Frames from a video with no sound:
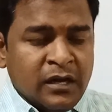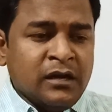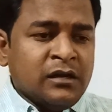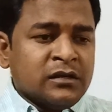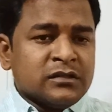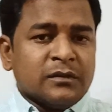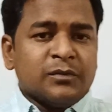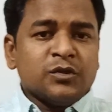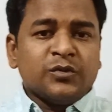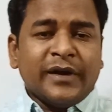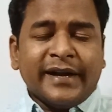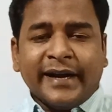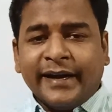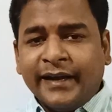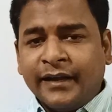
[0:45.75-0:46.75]
Suppose we are
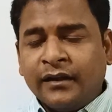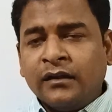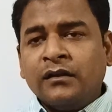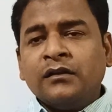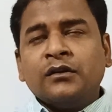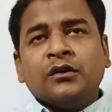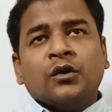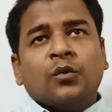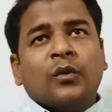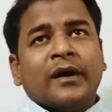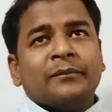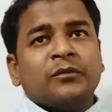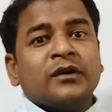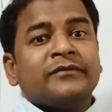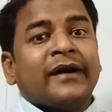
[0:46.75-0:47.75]
getting
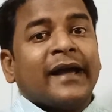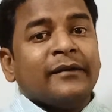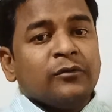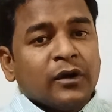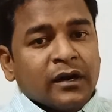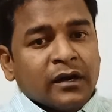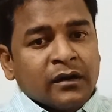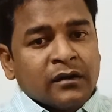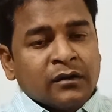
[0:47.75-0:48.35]
1.51,